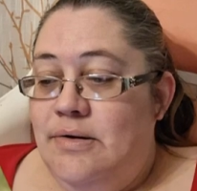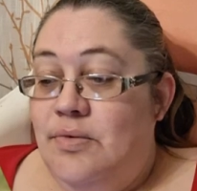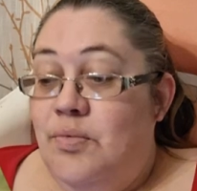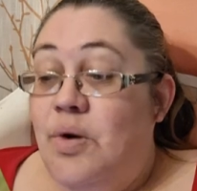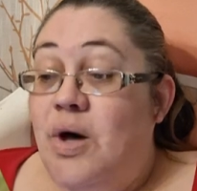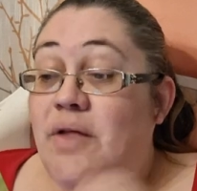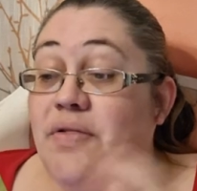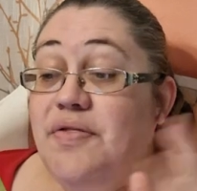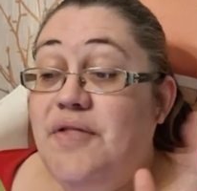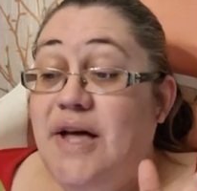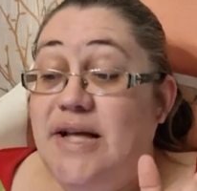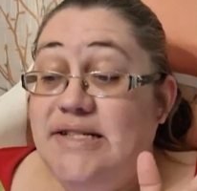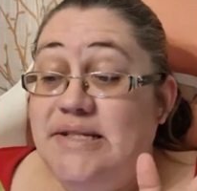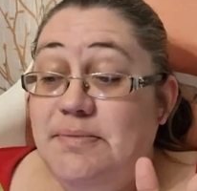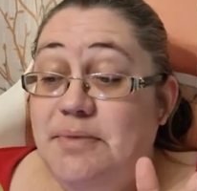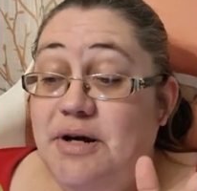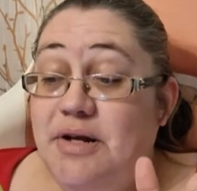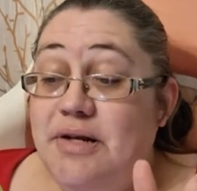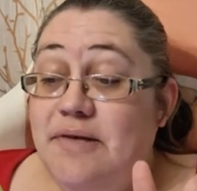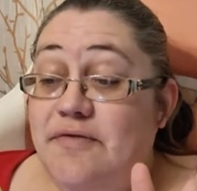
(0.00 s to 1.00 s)
Well, that's
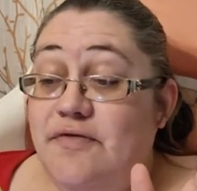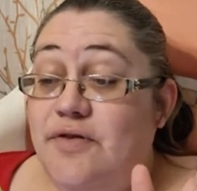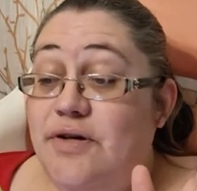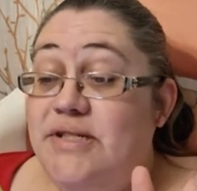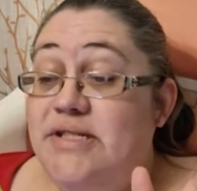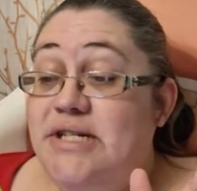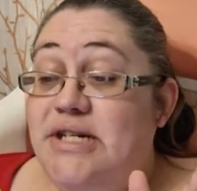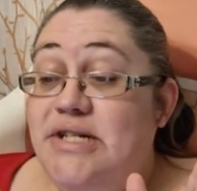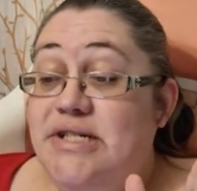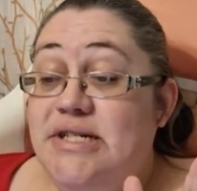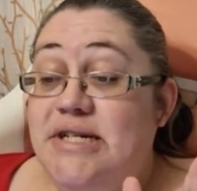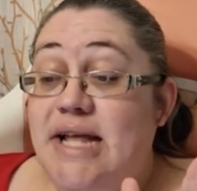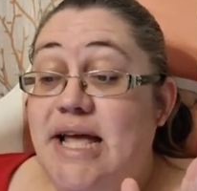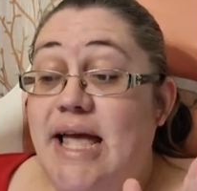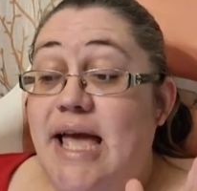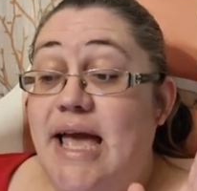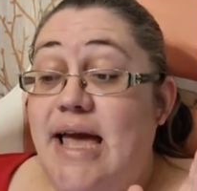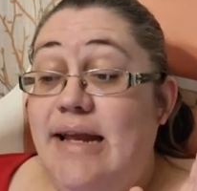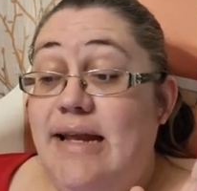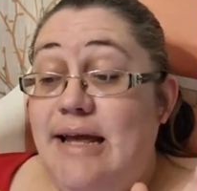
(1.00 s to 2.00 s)
about it for us here today
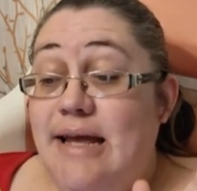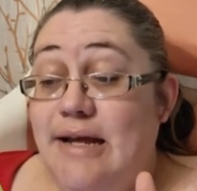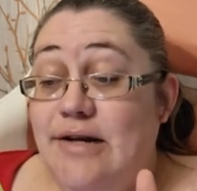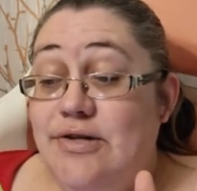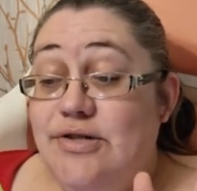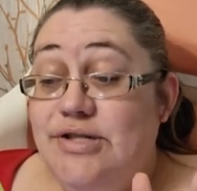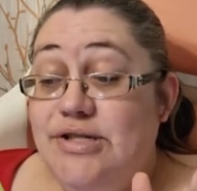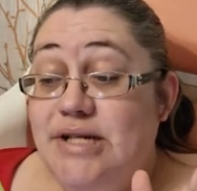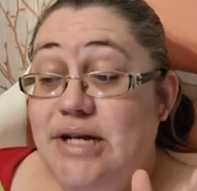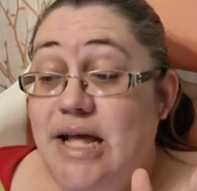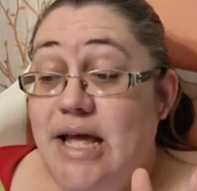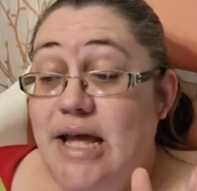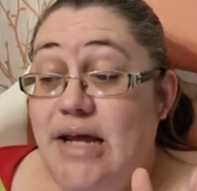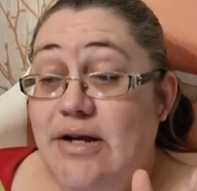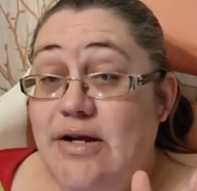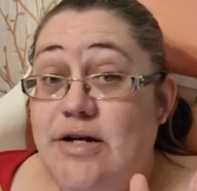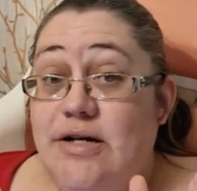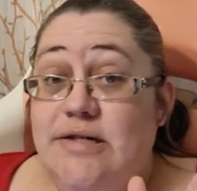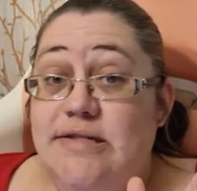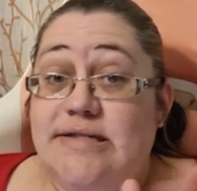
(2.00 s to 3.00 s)
at Andersen
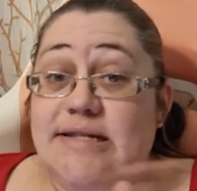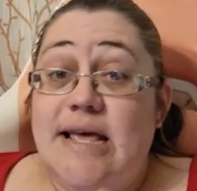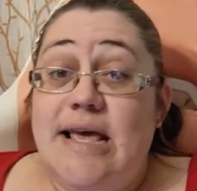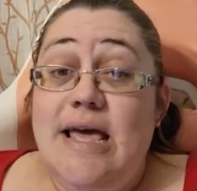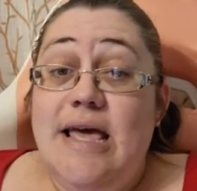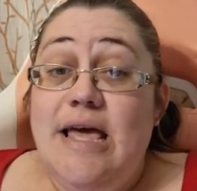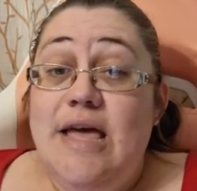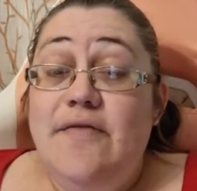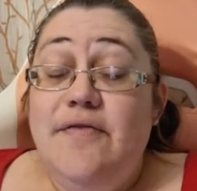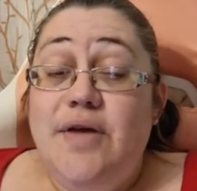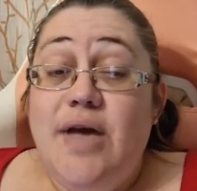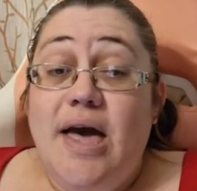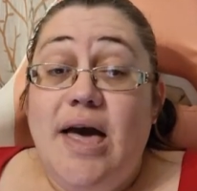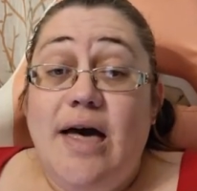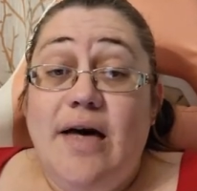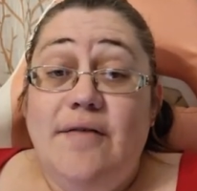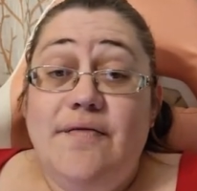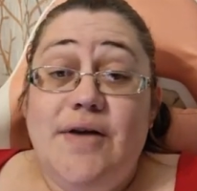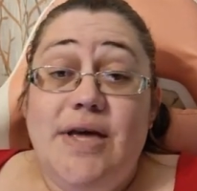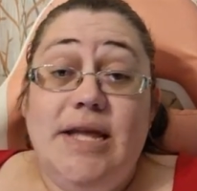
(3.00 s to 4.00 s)
Acres. If you
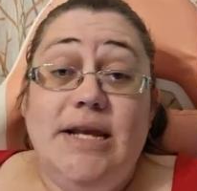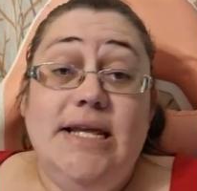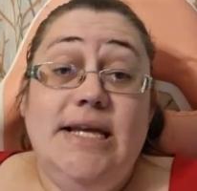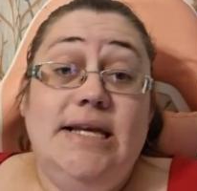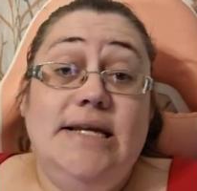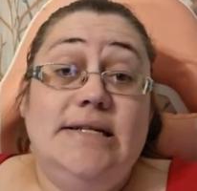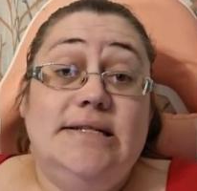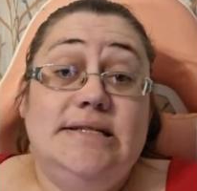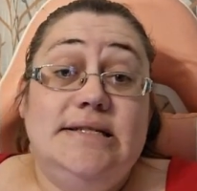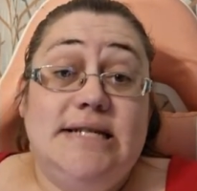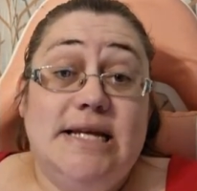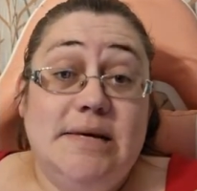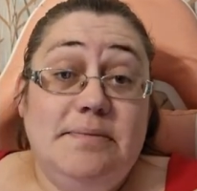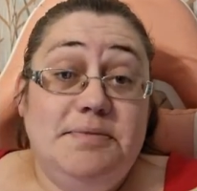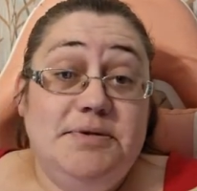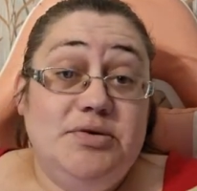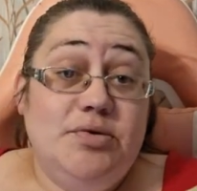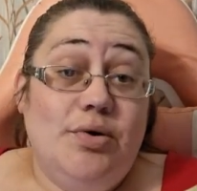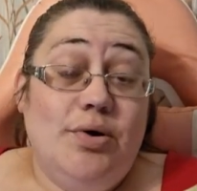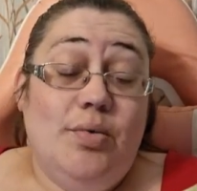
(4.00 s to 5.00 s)
have any
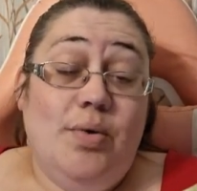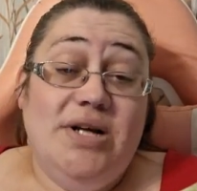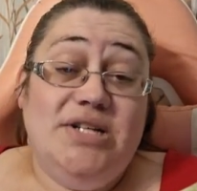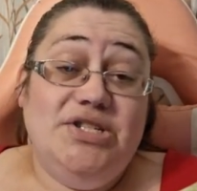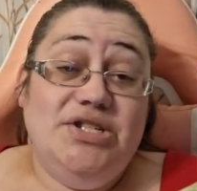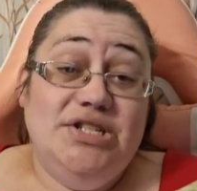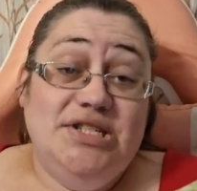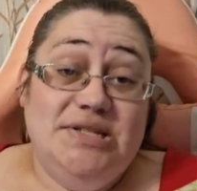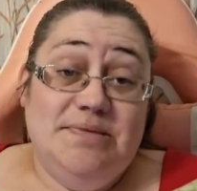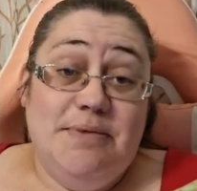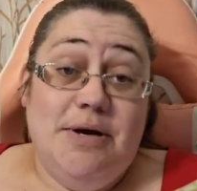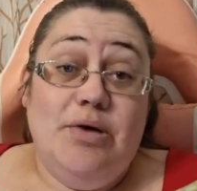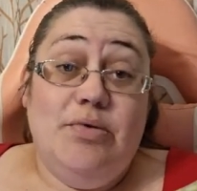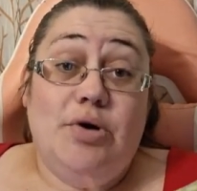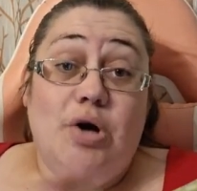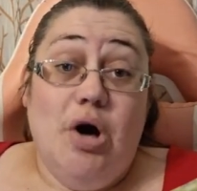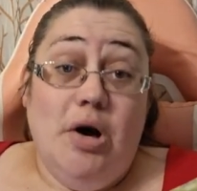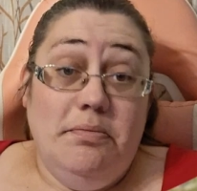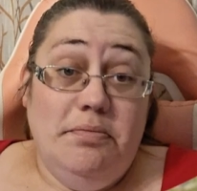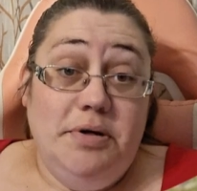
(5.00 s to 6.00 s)
tips or questions about
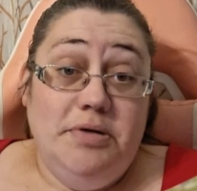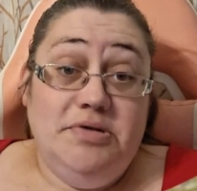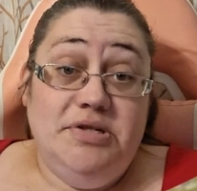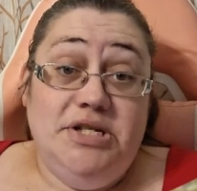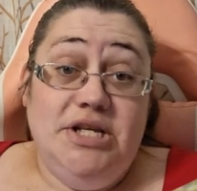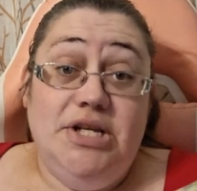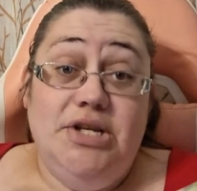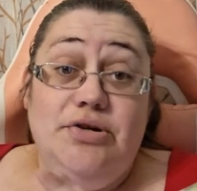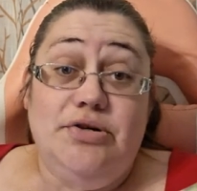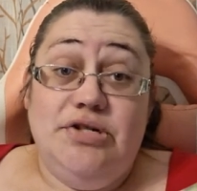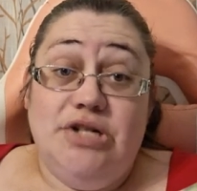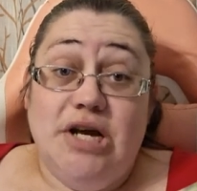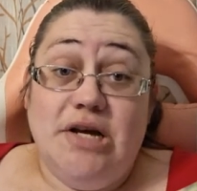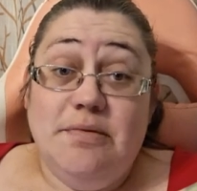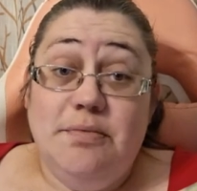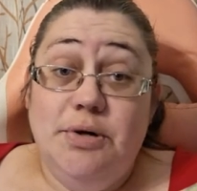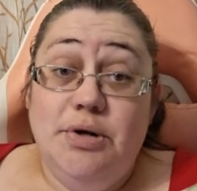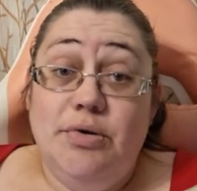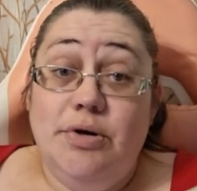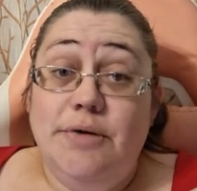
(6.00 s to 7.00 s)
composting your
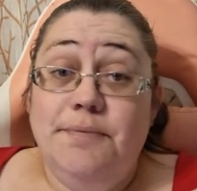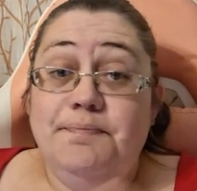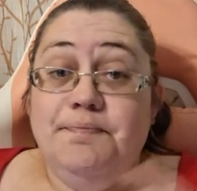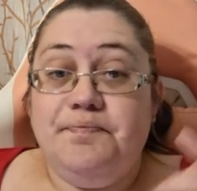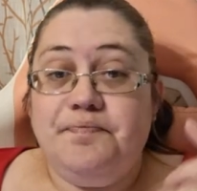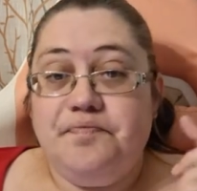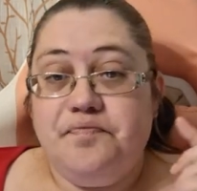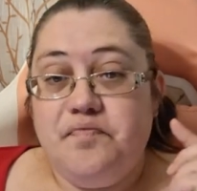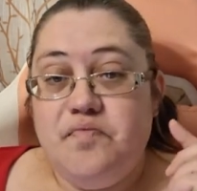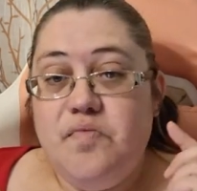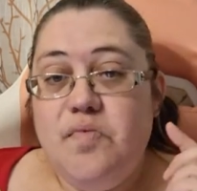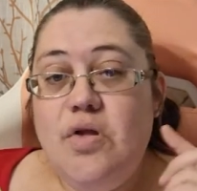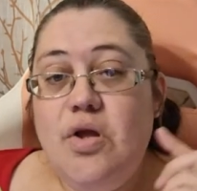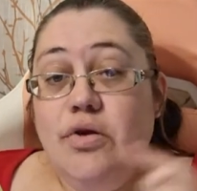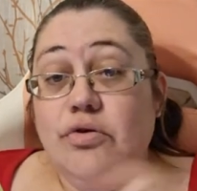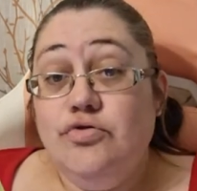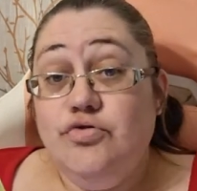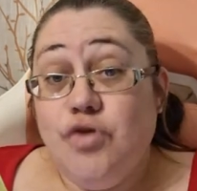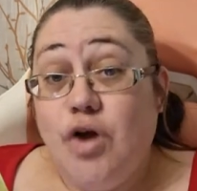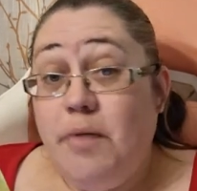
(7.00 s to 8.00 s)
duck manure,
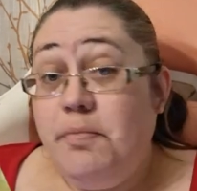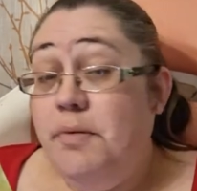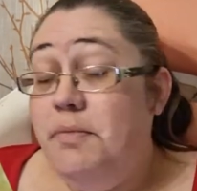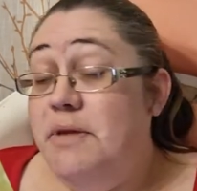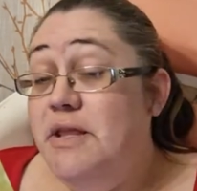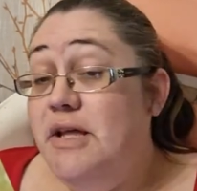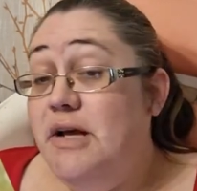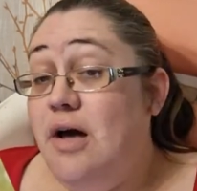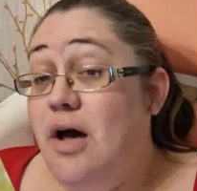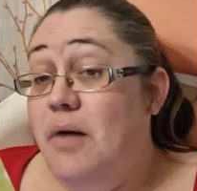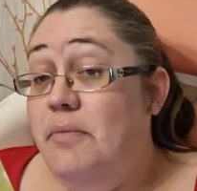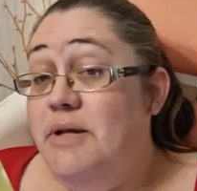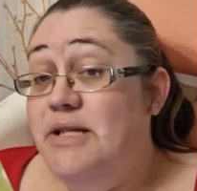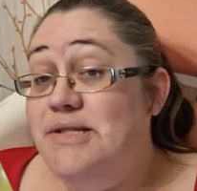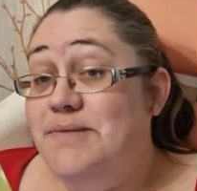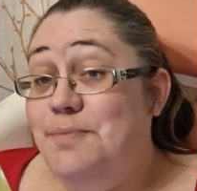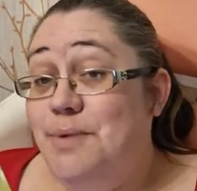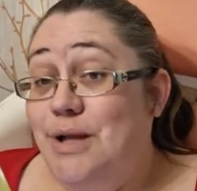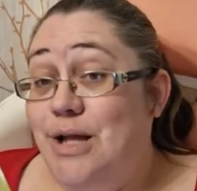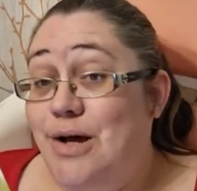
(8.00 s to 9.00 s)
drop them in the
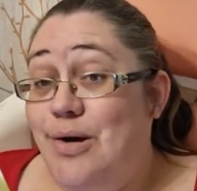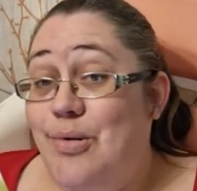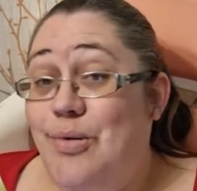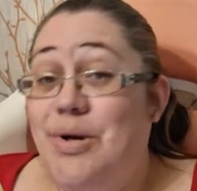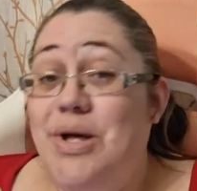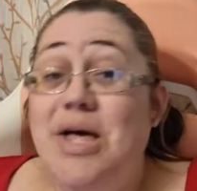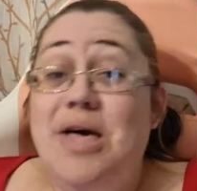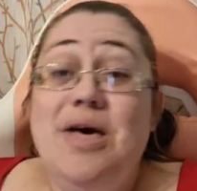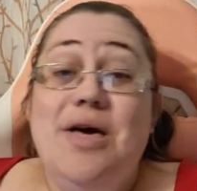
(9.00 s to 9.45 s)
comments below.